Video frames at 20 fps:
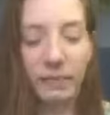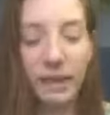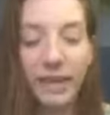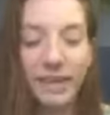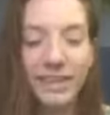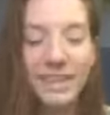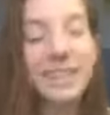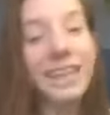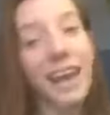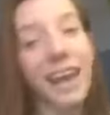
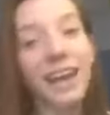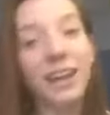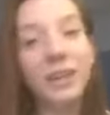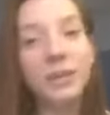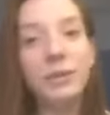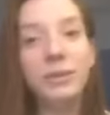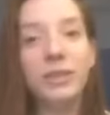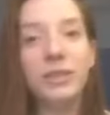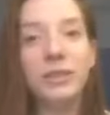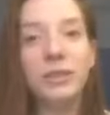And
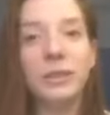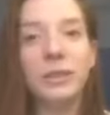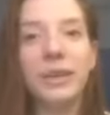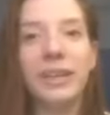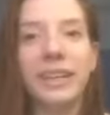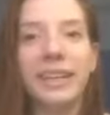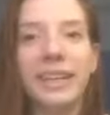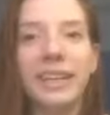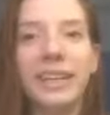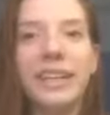again, we're
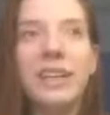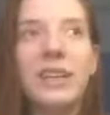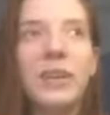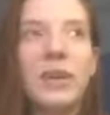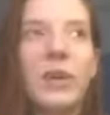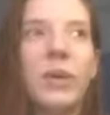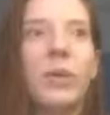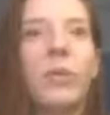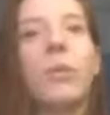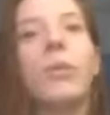doing
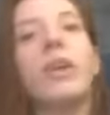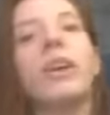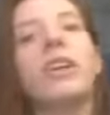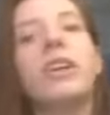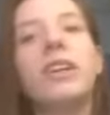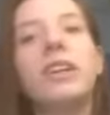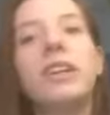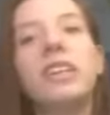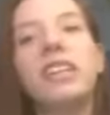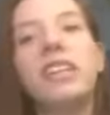
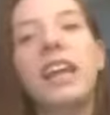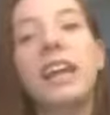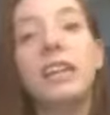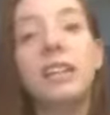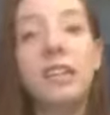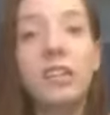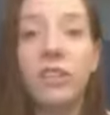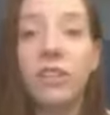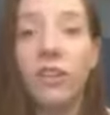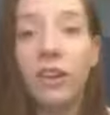words
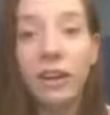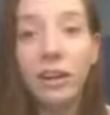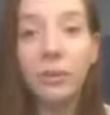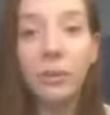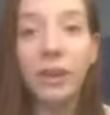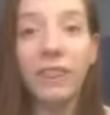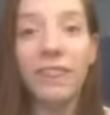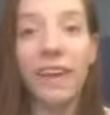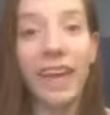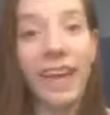that start
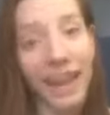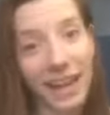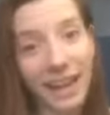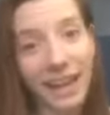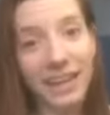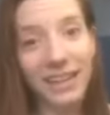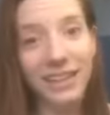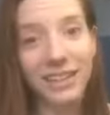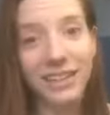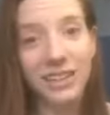with
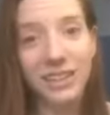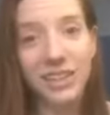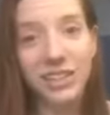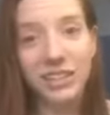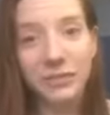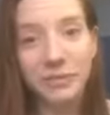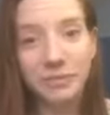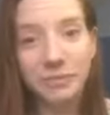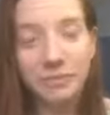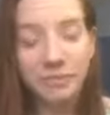
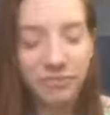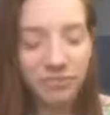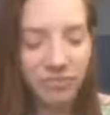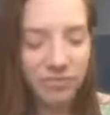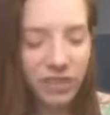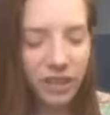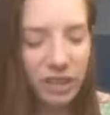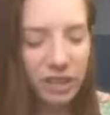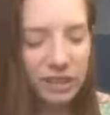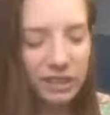H.
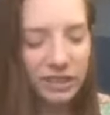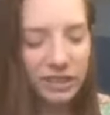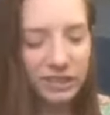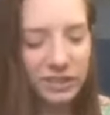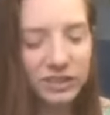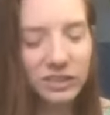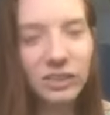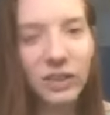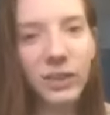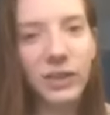
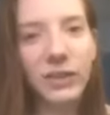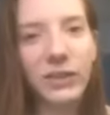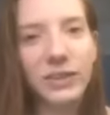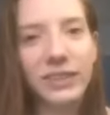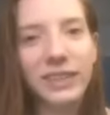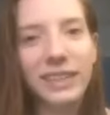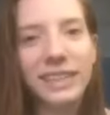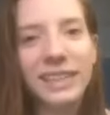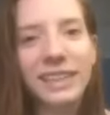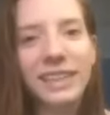
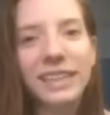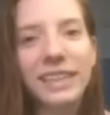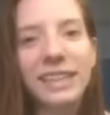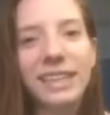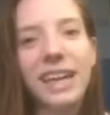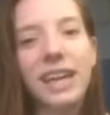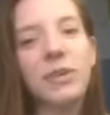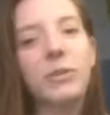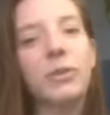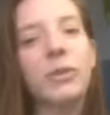So
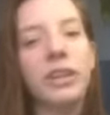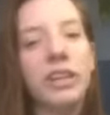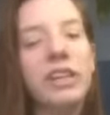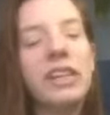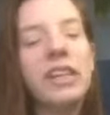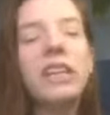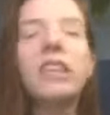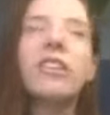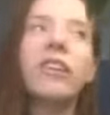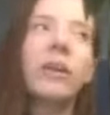again,
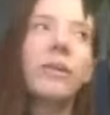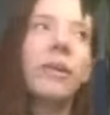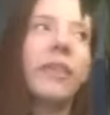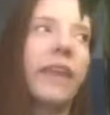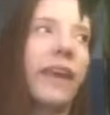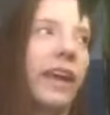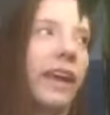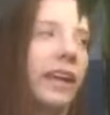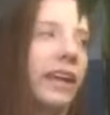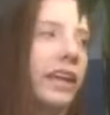words that start
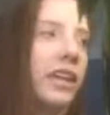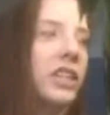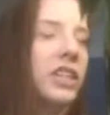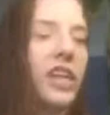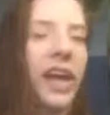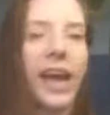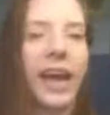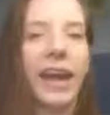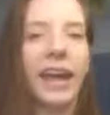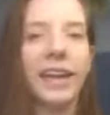with H,
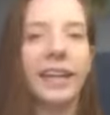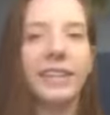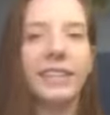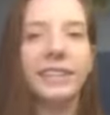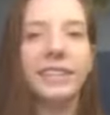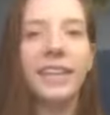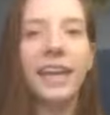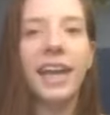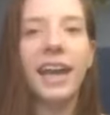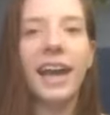
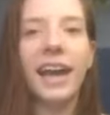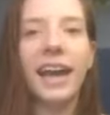and